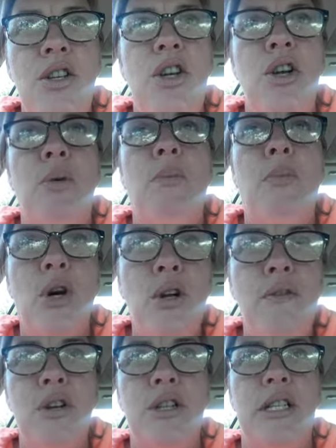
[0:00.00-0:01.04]
you
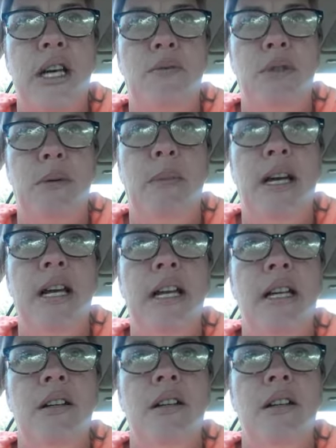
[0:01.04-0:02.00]
prove yourself to me?